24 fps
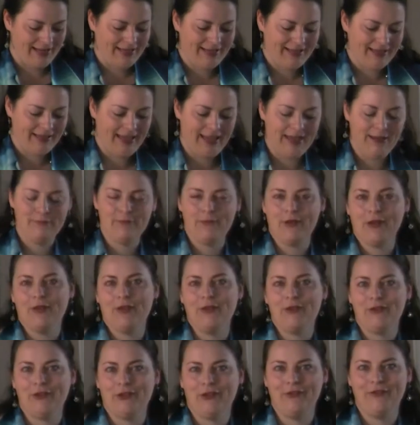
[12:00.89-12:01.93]
claimed
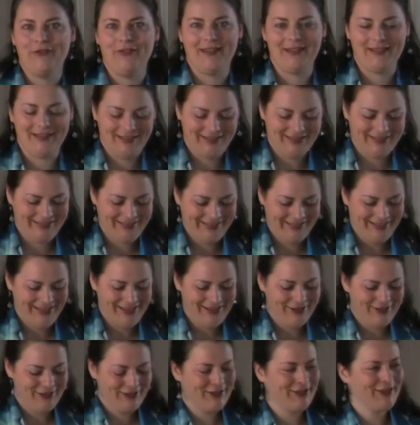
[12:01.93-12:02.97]
the service.
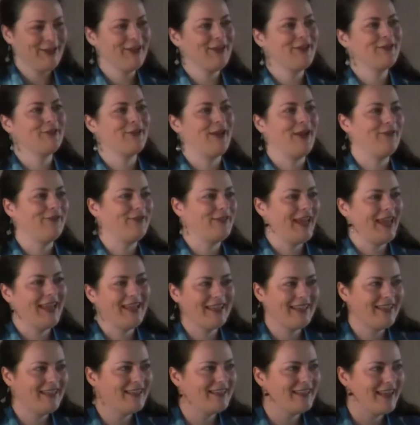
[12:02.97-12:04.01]
So I've
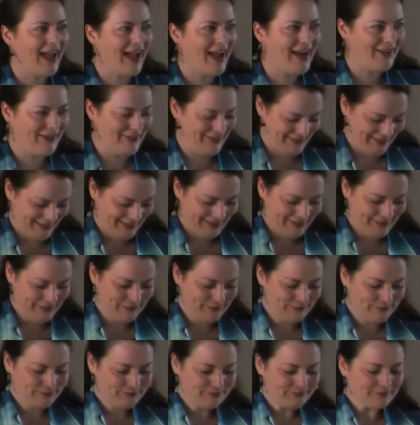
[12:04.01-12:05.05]
taken it down.
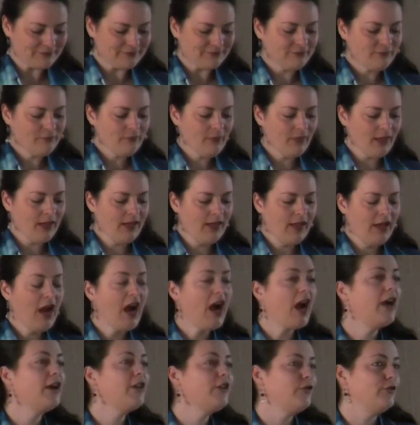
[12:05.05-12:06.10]

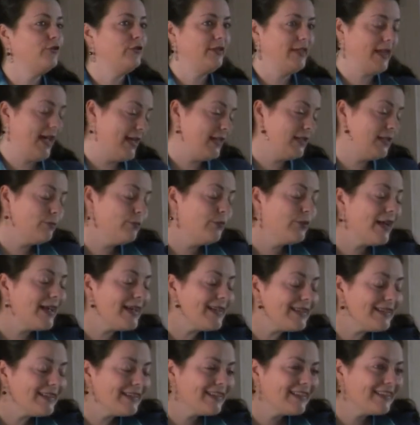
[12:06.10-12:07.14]
Are you
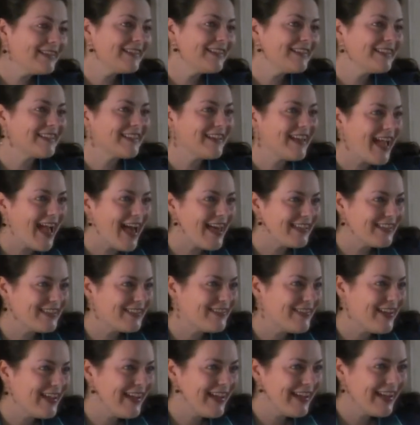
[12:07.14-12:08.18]
desperate? She asked
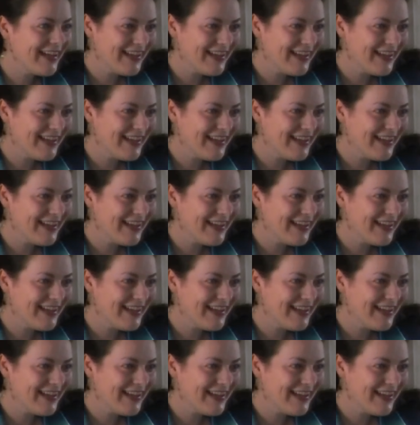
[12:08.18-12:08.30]
me.